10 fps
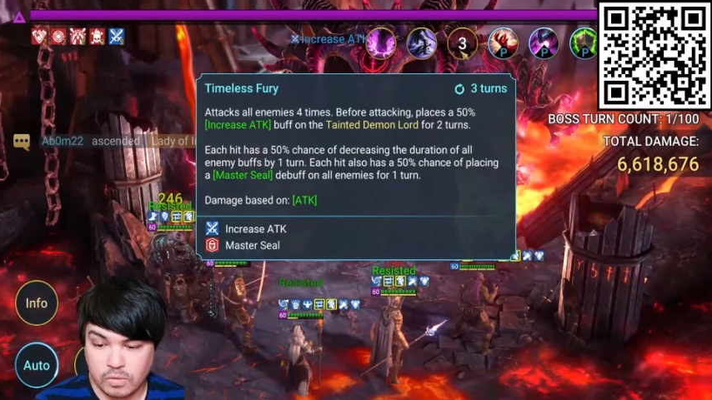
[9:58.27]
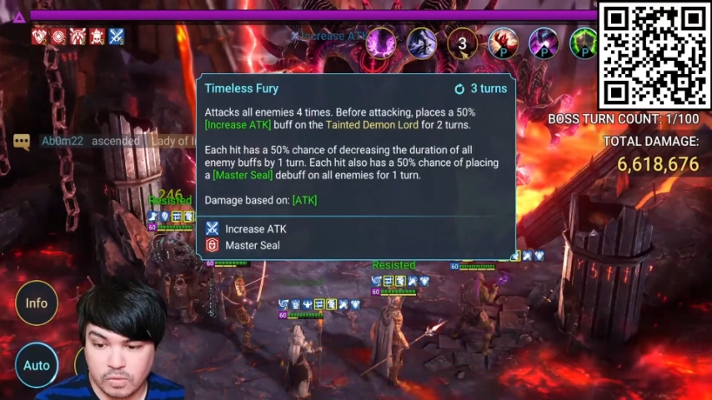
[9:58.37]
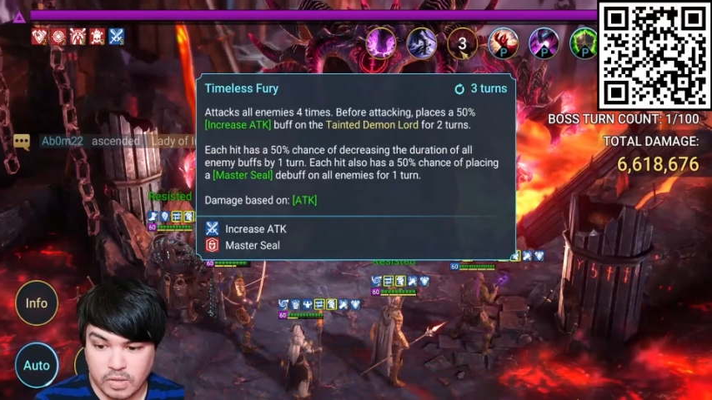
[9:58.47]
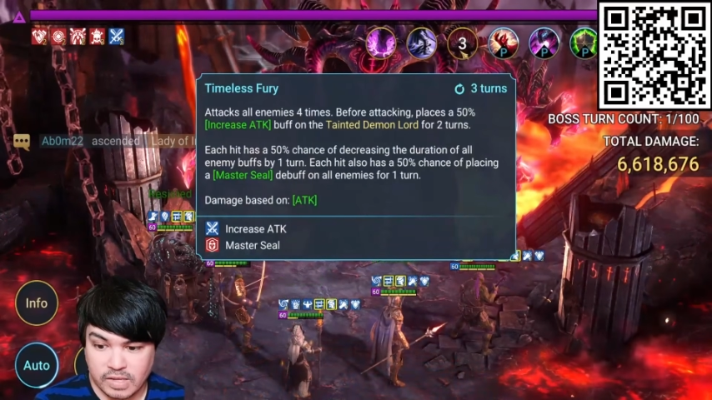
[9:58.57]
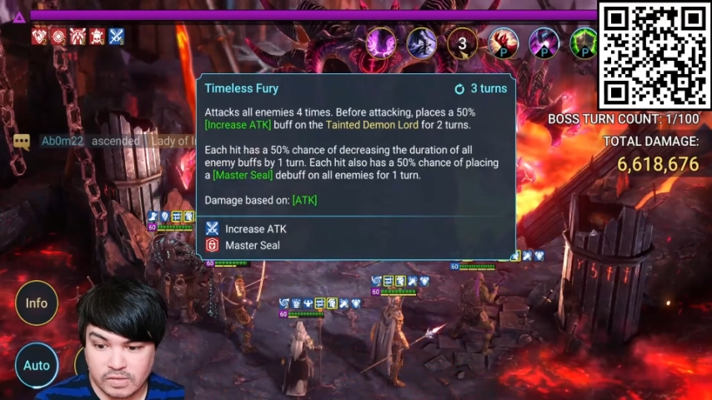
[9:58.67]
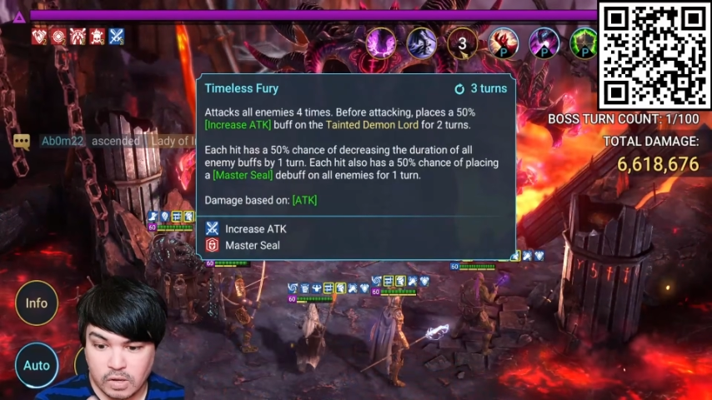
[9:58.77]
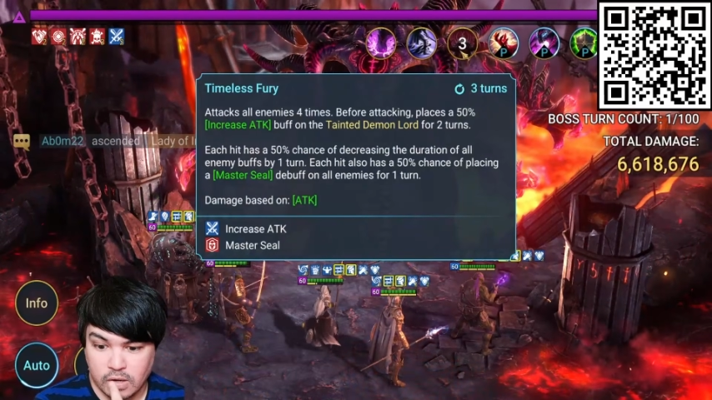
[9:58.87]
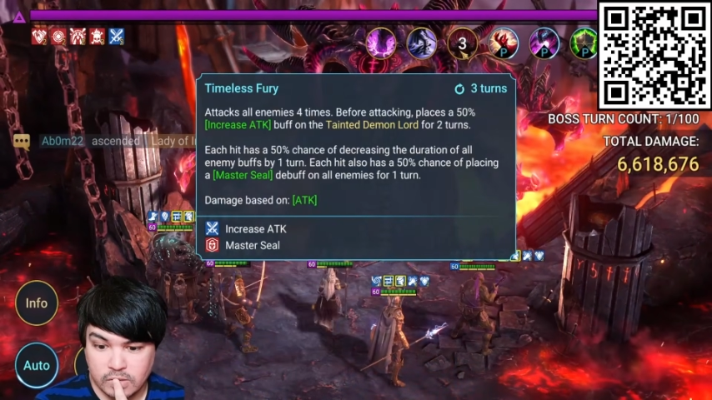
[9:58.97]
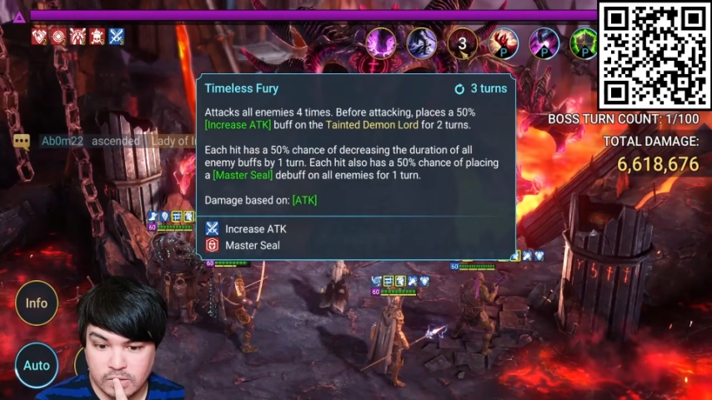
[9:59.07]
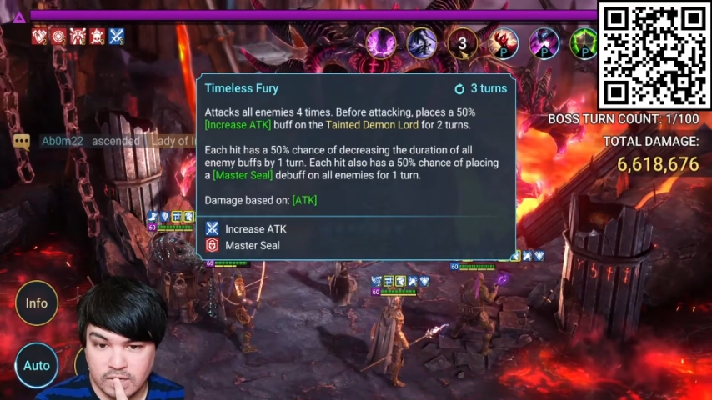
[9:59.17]
So that
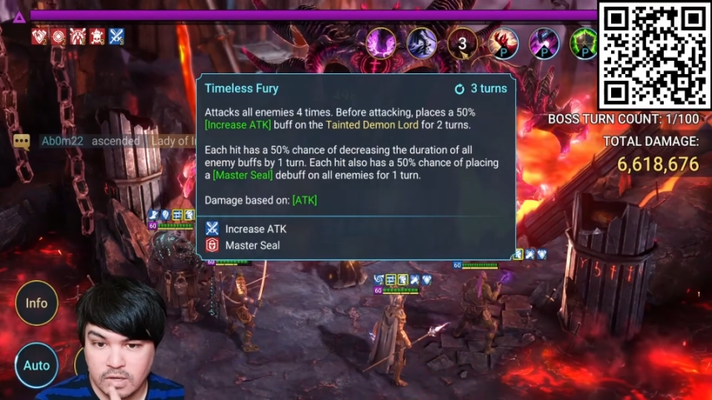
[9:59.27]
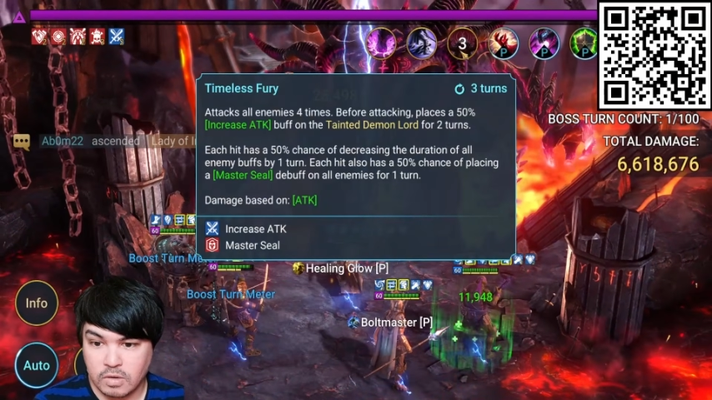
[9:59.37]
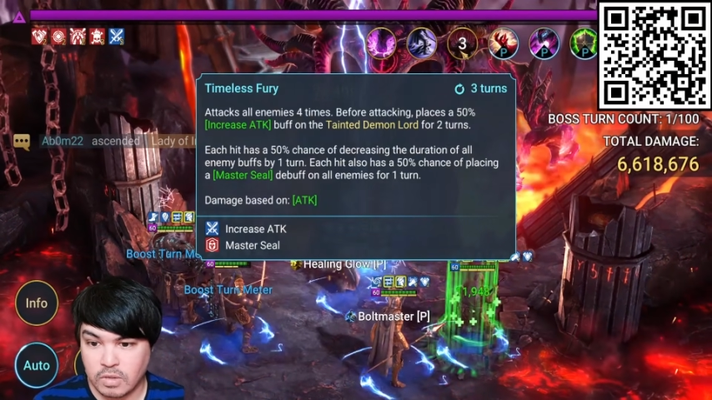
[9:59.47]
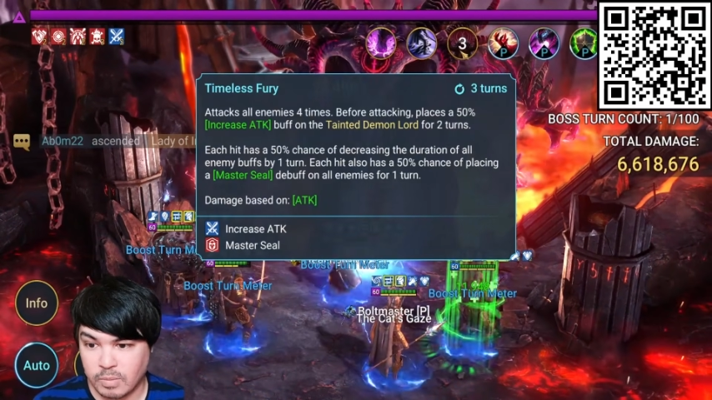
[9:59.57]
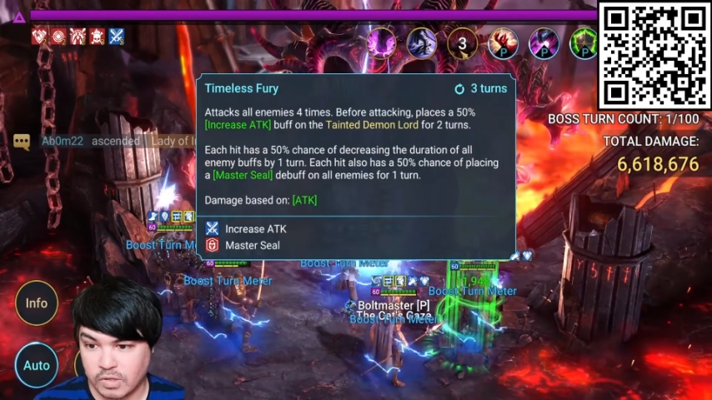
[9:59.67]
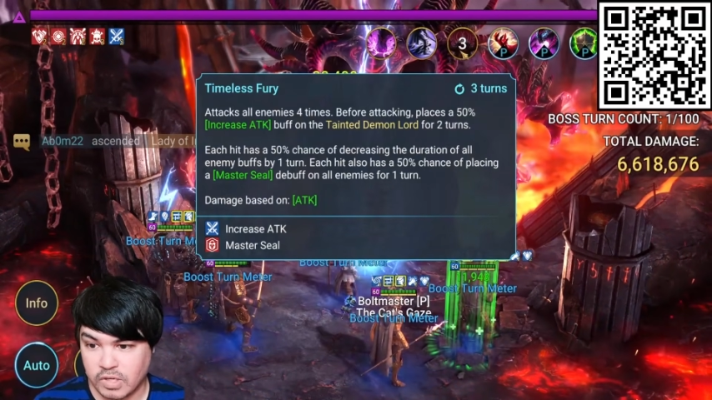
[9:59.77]
sucks. That didn't do that much